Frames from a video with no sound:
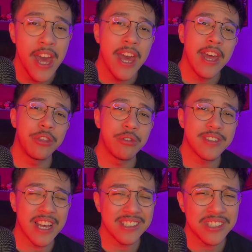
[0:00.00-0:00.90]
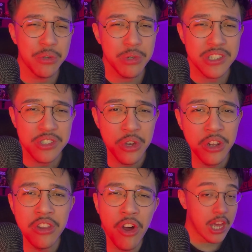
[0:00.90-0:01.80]
in the Sasuke
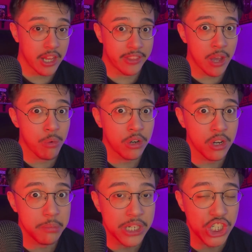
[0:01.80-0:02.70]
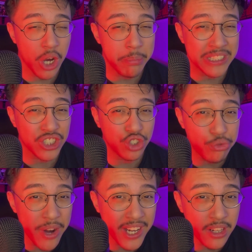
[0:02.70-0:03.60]
Retsuden arc. And then we're gonna be jumping
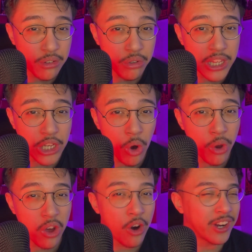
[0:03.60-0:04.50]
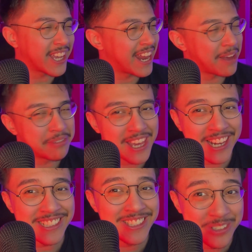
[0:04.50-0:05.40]
straight into the code arc, and I'm
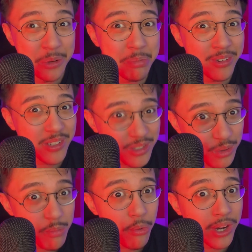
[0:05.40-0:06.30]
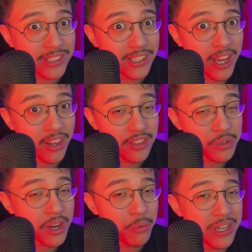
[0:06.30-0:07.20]
getting super excited.
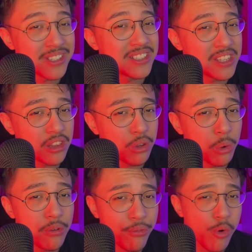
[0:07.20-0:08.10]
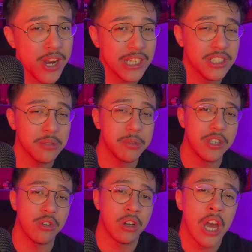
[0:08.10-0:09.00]
So anyways, let's get to it. For reaction to
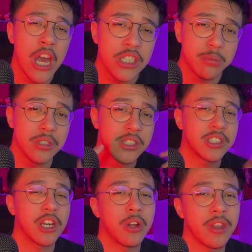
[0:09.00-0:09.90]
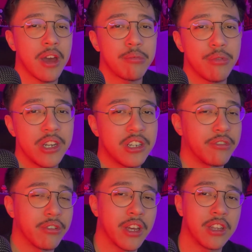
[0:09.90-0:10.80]
Patreon, support the channel, and I appreciate it.
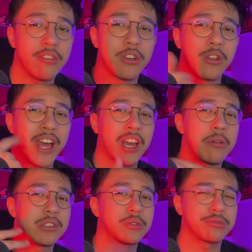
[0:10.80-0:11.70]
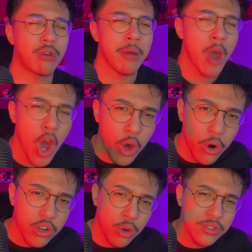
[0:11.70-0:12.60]
If you like the video, like, comment, and subscribe.
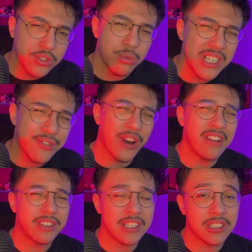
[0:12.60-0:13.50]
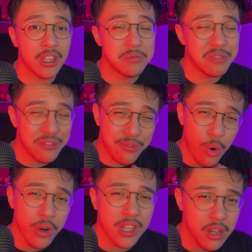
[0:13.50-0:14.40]
Our goal is to reach 5k subs
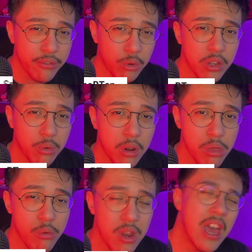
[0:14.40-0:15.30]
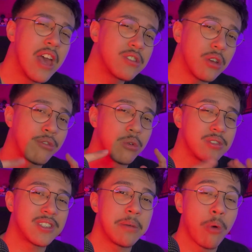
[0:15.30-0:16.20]
before the end of 2023, so if you want
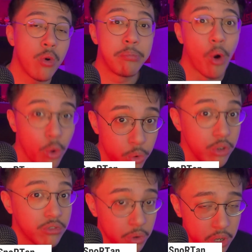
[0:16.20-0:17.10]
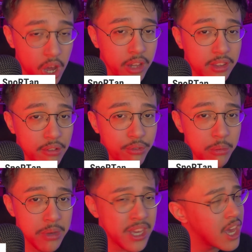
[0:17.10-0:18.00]
to see more Boruto content
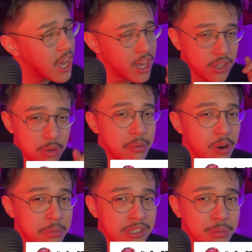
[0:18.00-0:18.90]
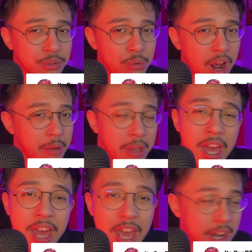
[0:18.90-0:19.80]
from me, you better be subscribed.
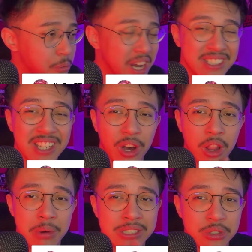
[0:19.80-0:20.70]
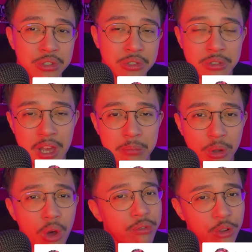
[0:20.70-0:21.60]
Anyways, all of my socials are down
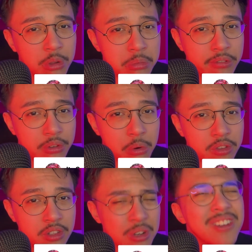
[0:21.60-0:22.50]
below. Follow me if you want to.